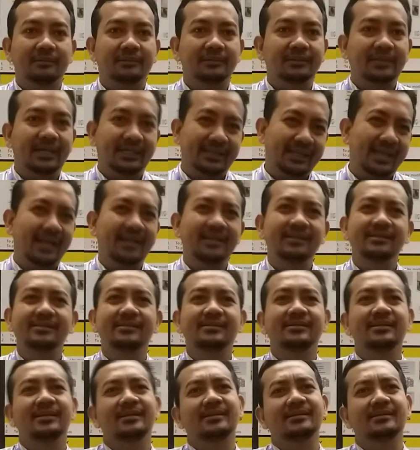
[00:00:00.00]

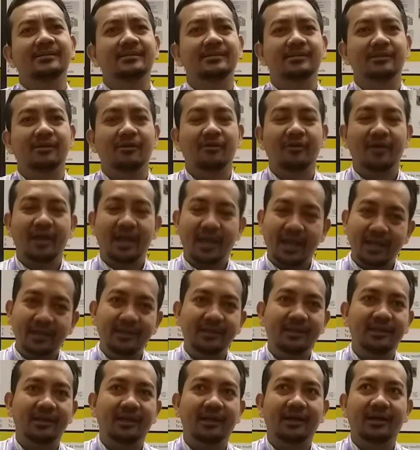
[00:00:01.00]
catalysis or
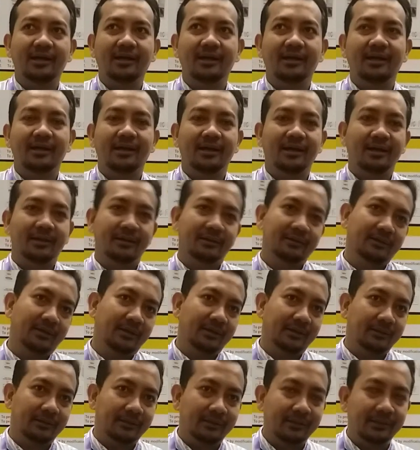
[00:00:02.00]
any
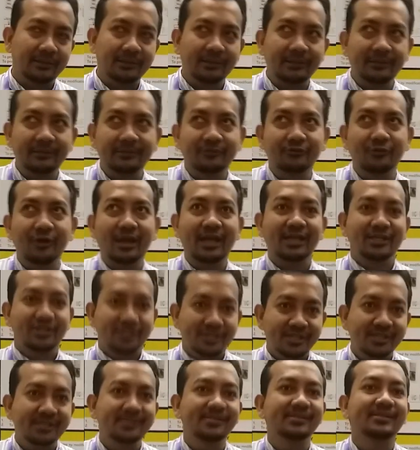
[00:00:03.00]

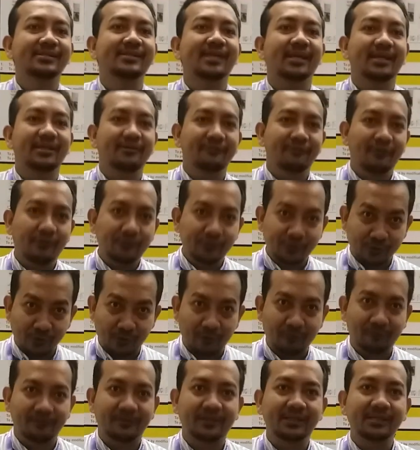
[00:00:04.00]
reactions that involve
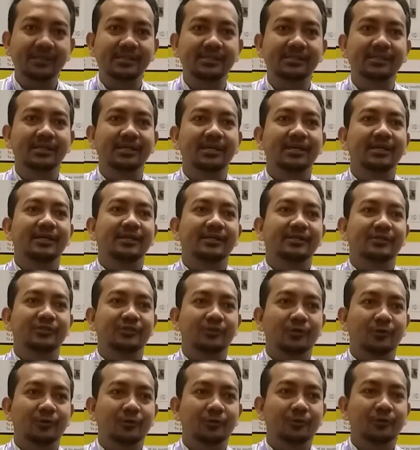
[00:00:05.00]
solvents,
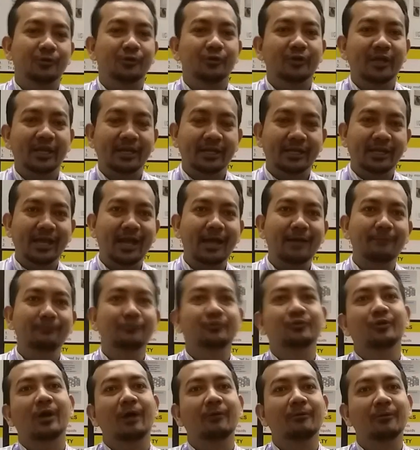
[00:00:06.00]
so you can
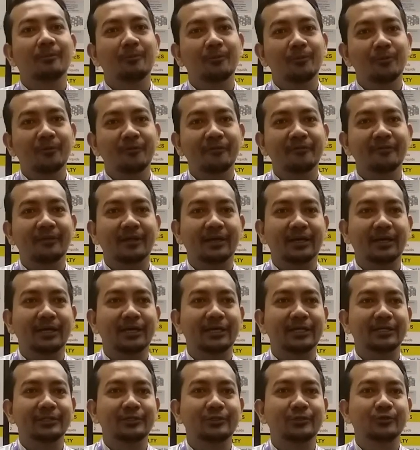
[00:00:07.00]
come to our booth
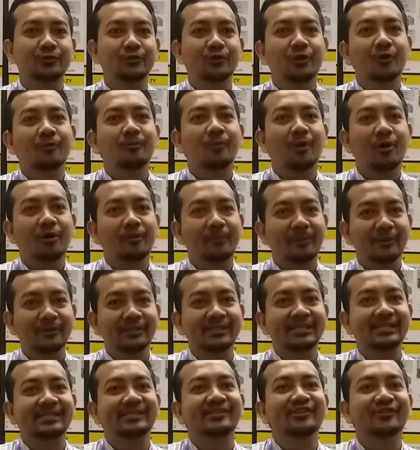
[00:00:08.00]
to know more
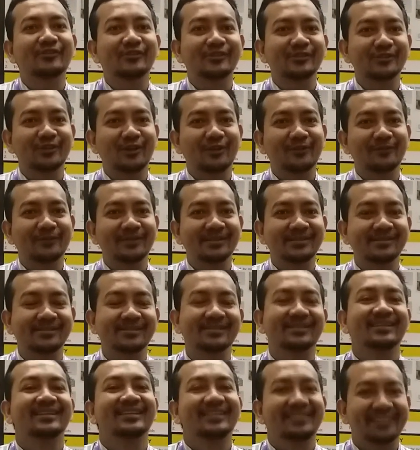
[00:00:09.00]
about these green solvents.
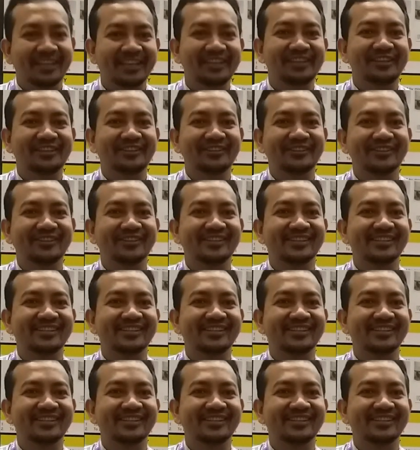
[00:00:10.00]
Thank you.